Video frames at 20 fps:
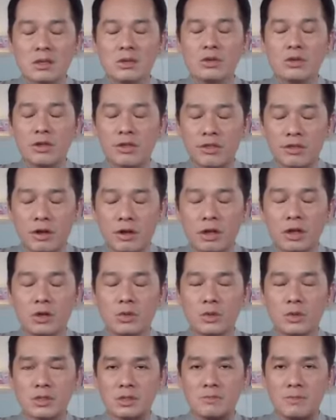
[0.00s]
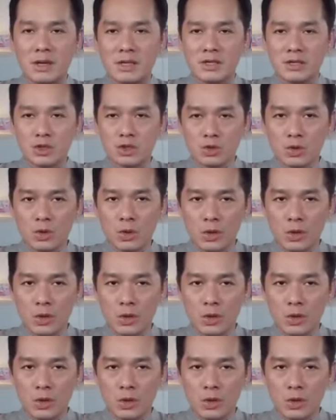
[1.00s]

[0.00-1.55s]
you thought it was the best